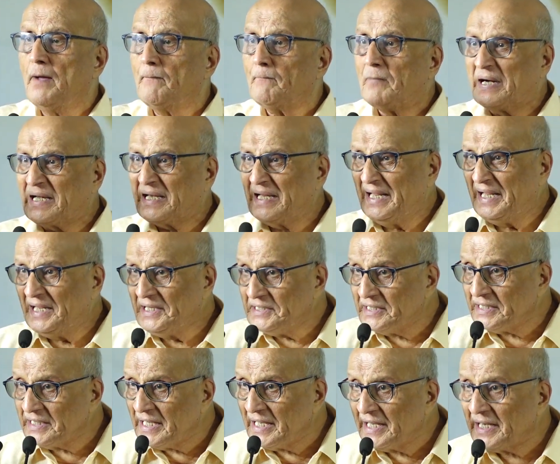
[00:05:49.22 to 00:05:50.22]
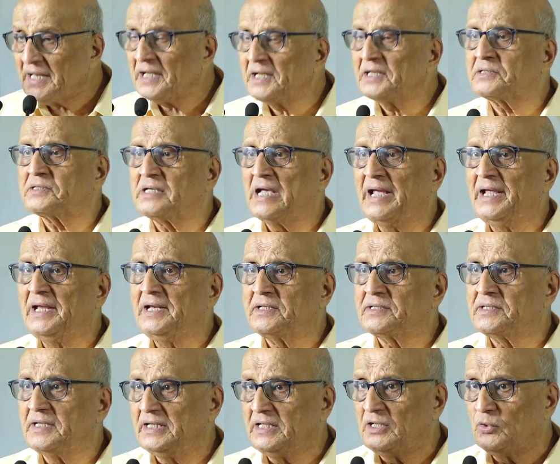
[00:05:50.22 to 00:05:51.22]
But engineering
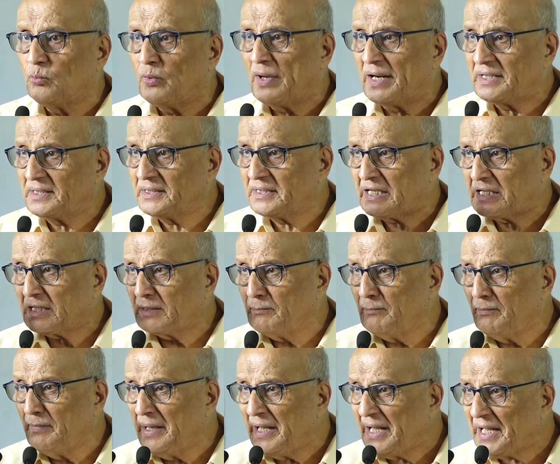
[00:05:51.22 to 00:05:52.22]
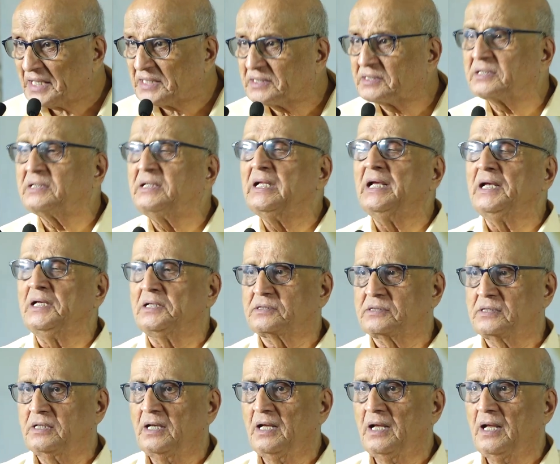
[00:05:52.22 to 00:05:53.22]
science is the one that makes things,